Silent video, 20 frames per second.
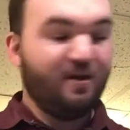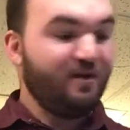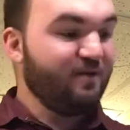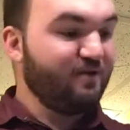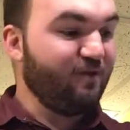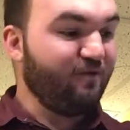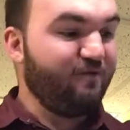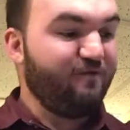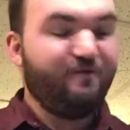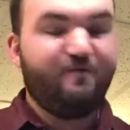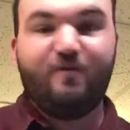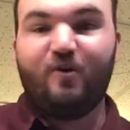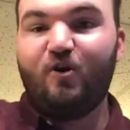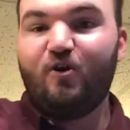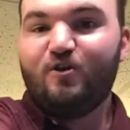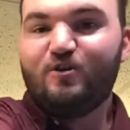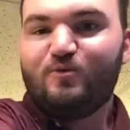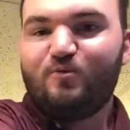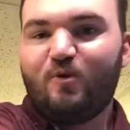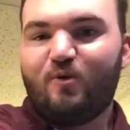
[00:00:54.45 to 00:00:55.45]
So
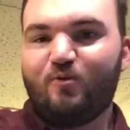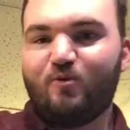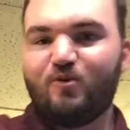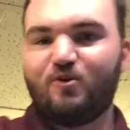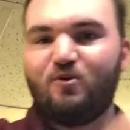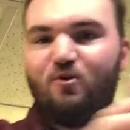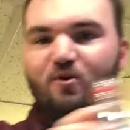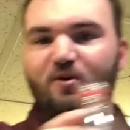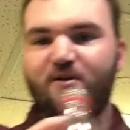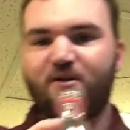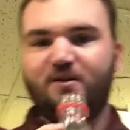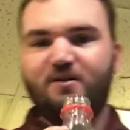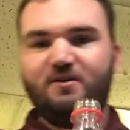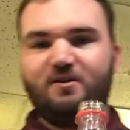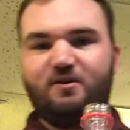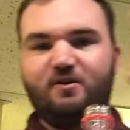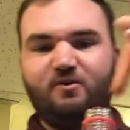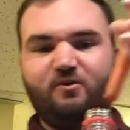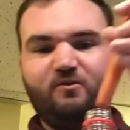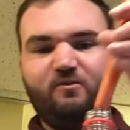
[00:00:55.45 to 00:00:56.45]
first what we're going to
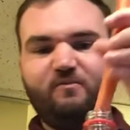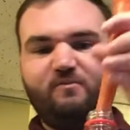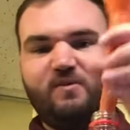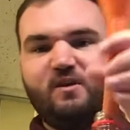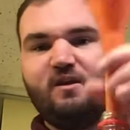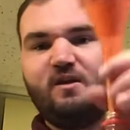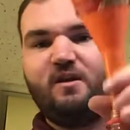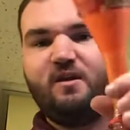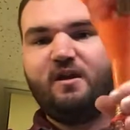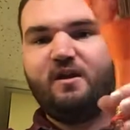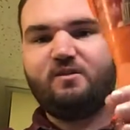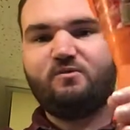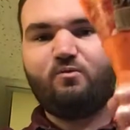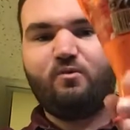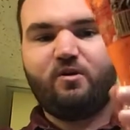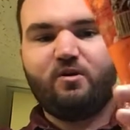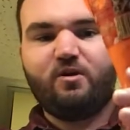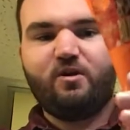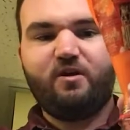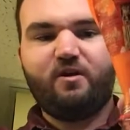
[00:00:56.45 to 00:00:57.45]
do is
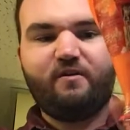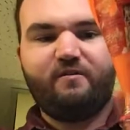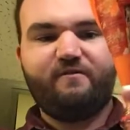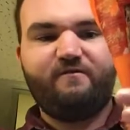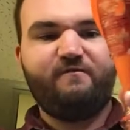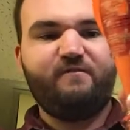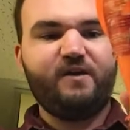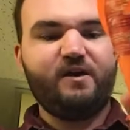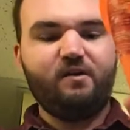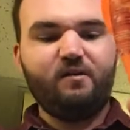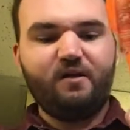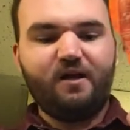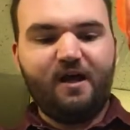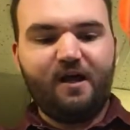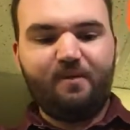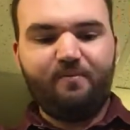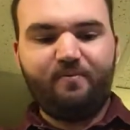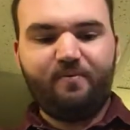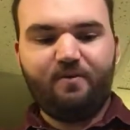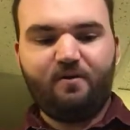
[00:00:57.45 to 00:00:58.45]
we're going to fill
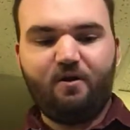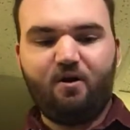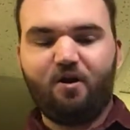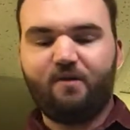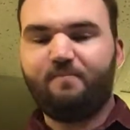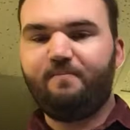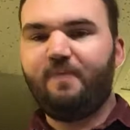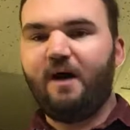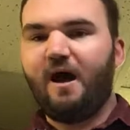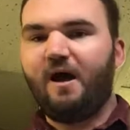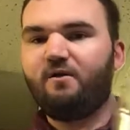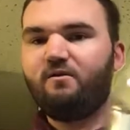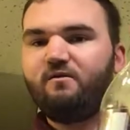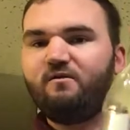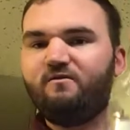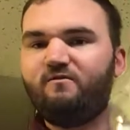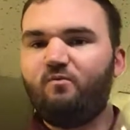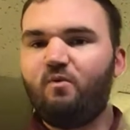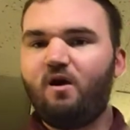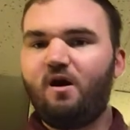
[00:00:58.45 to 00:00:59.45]
up our
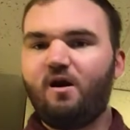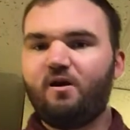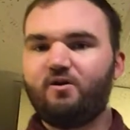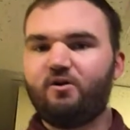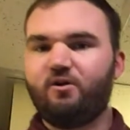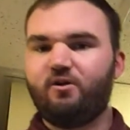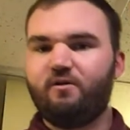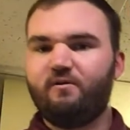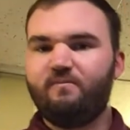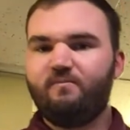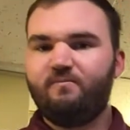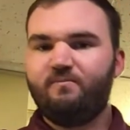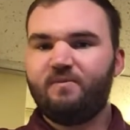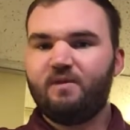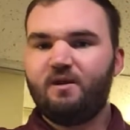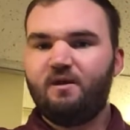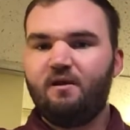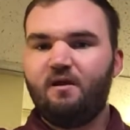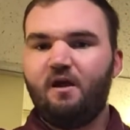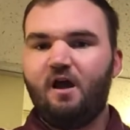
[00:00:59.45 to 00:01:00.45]
bottle of water
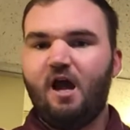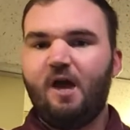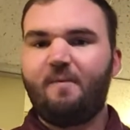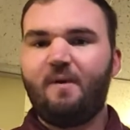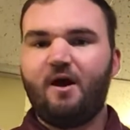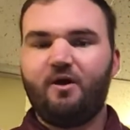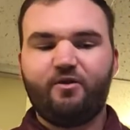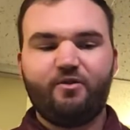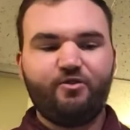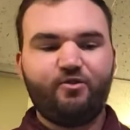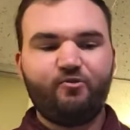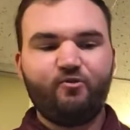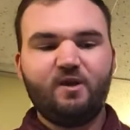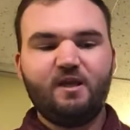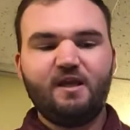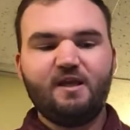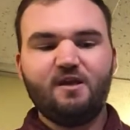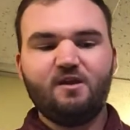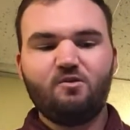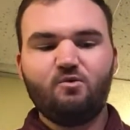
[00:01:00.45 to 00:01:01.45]
about
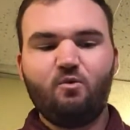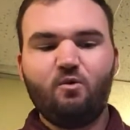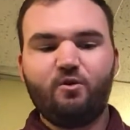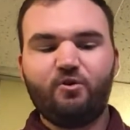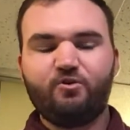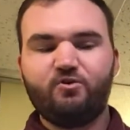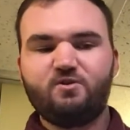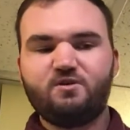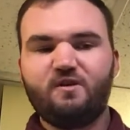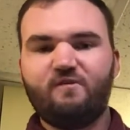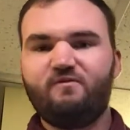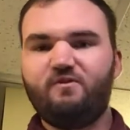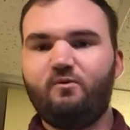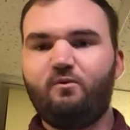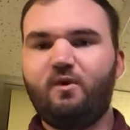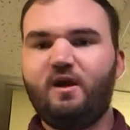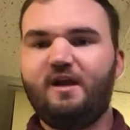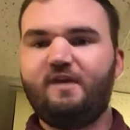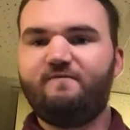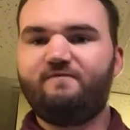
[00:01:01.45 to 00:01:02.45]
3/4 of the
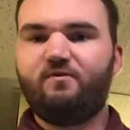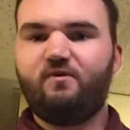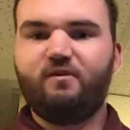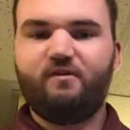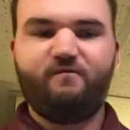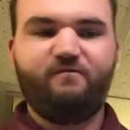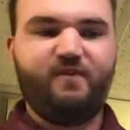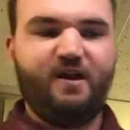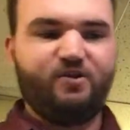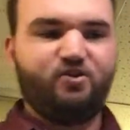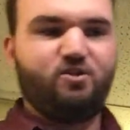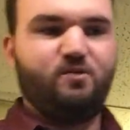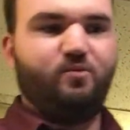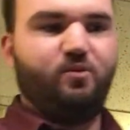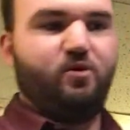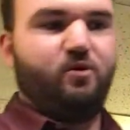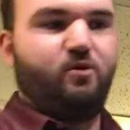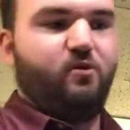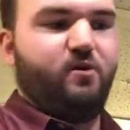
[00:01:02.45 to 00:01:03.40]
way full of vegetable